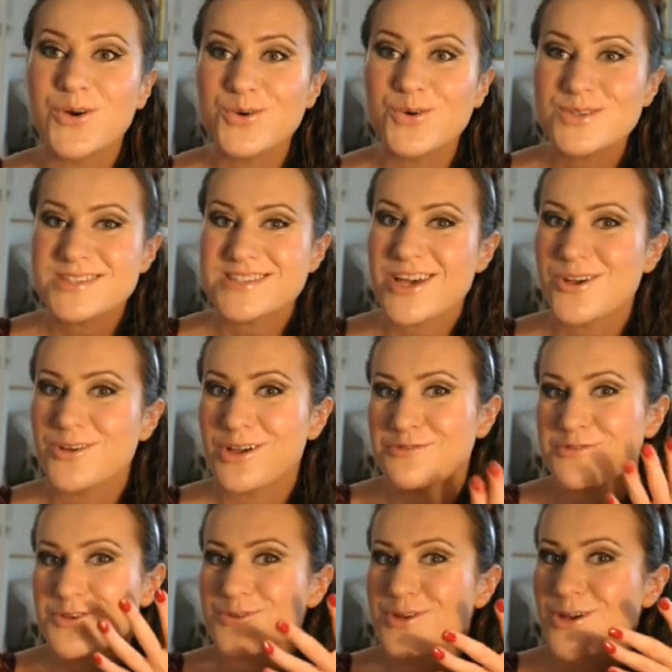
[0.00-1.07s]
Also,
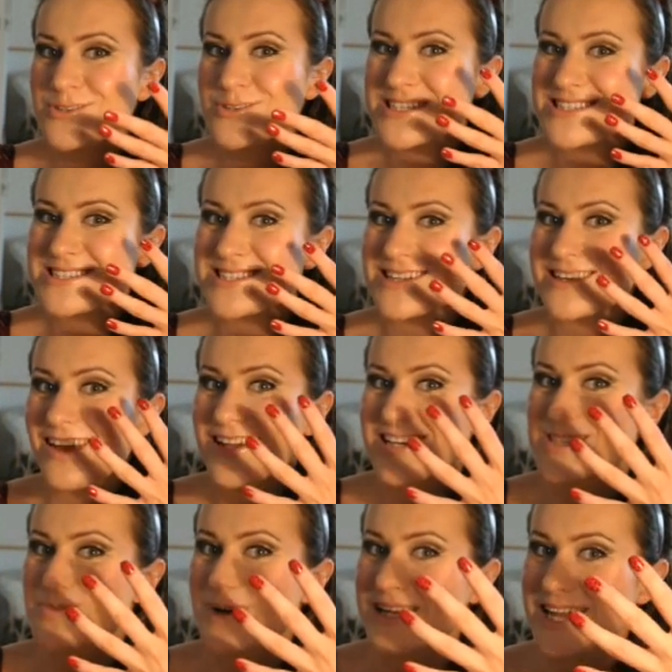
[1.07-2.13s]
if you noticed and
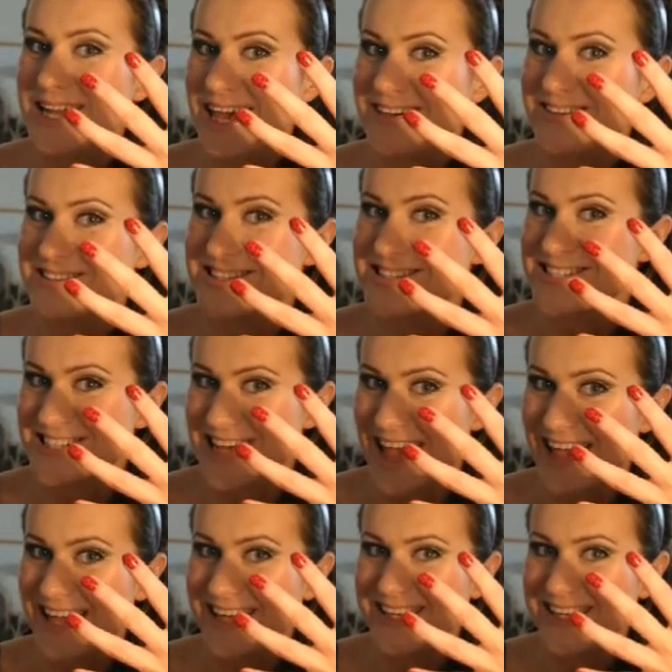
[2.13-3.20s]
liked my nails
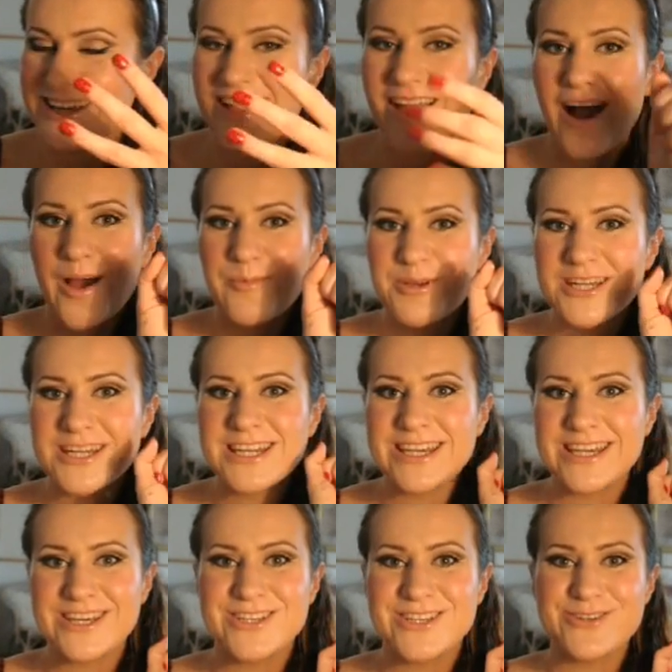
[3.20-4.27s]
today, I'm going to
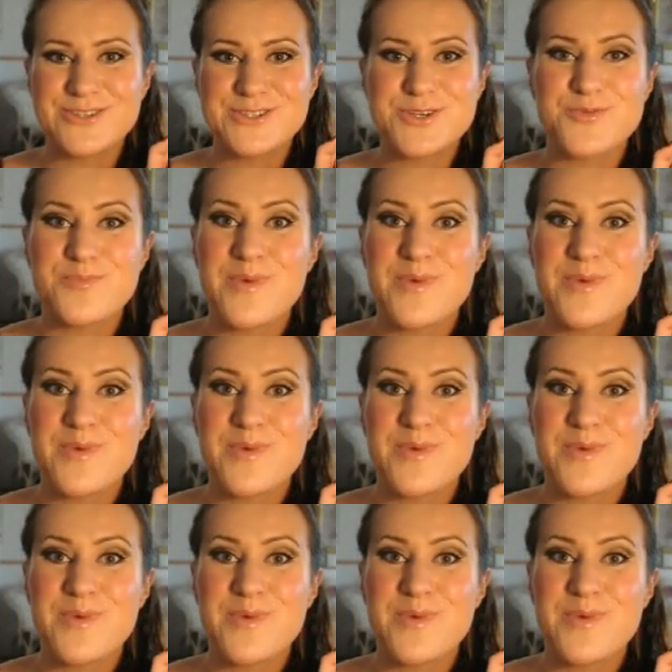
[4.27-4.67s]
link you to